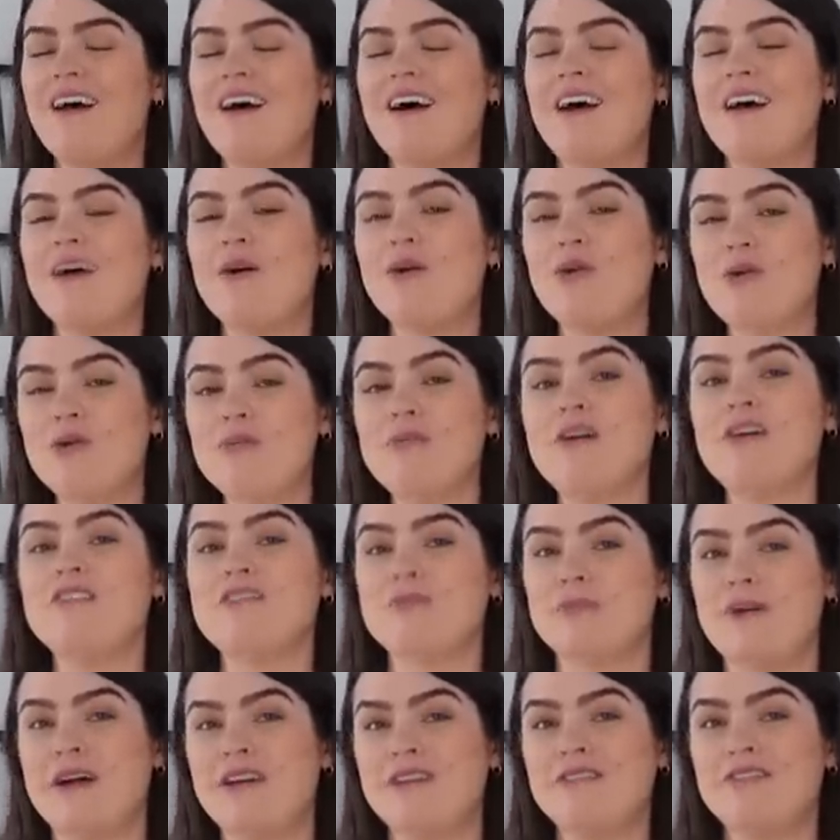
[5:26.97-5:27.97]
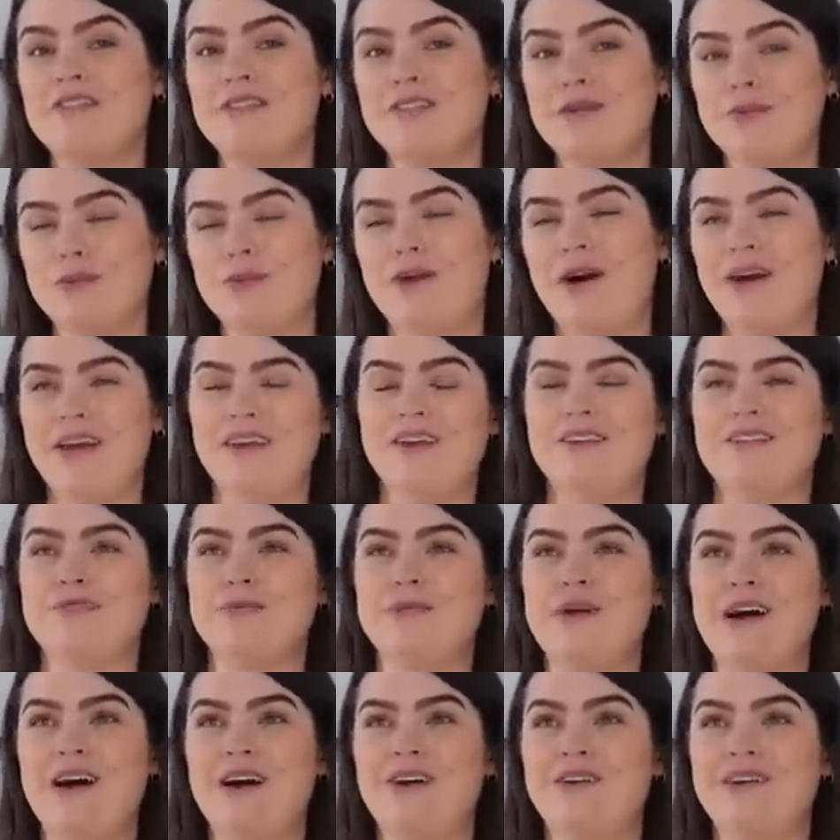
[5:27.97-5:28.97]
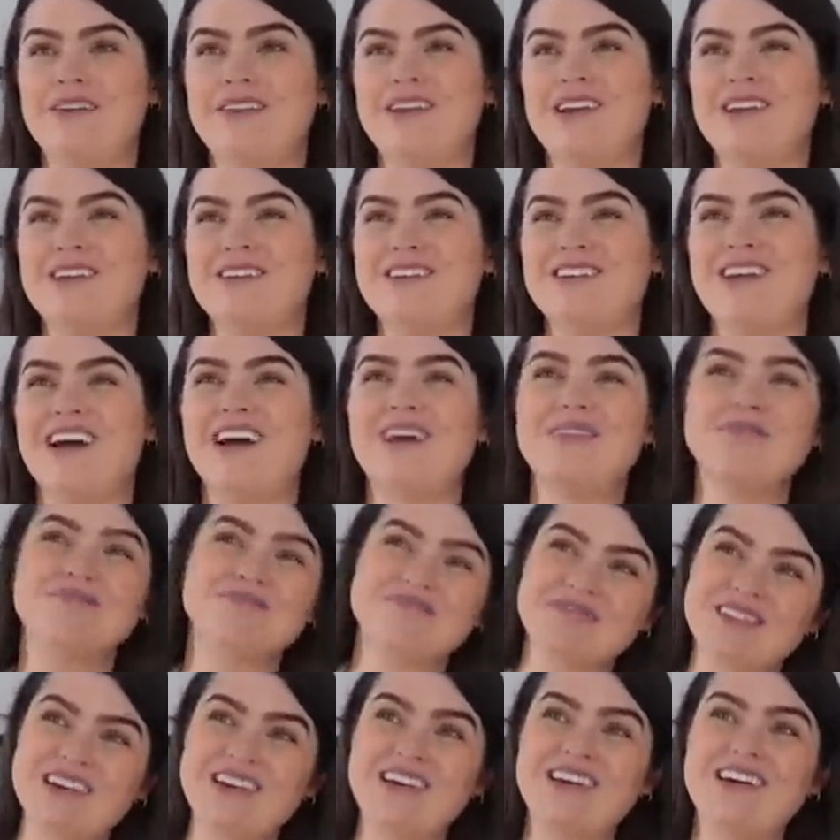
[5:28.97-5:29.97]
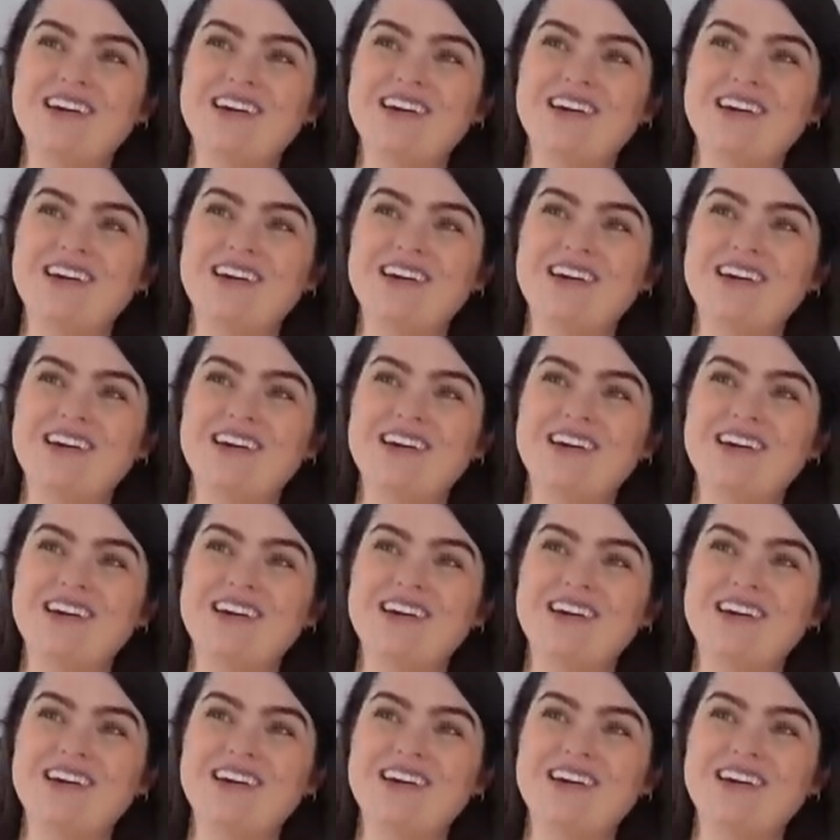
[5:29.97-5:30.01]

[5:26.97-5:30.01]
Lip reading: I almost went for the white as well, and then I was like,